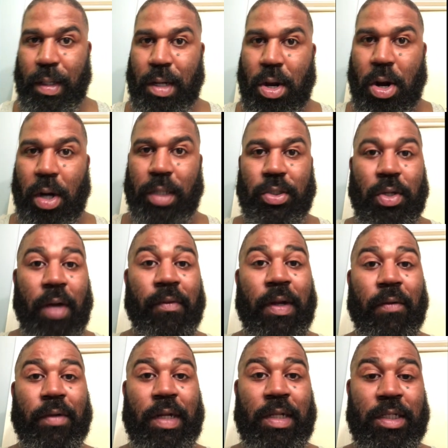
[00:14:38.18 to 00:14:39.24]
All right, so I've
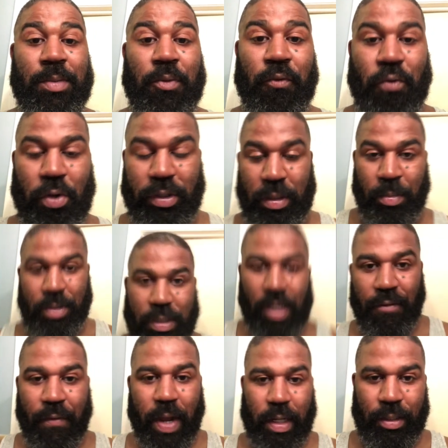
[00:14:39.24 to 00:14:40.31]
never done this before, so I'm gonna see
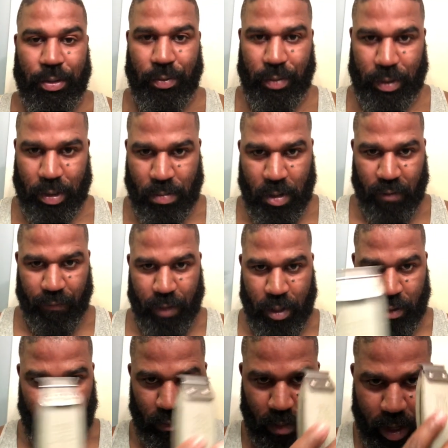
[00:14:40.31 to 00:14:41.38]
if I can do this on my
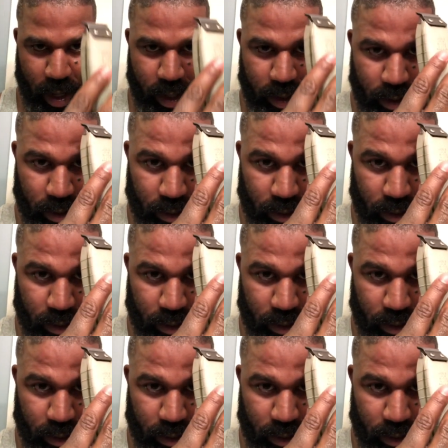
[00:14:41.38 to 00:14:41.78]
phone, right?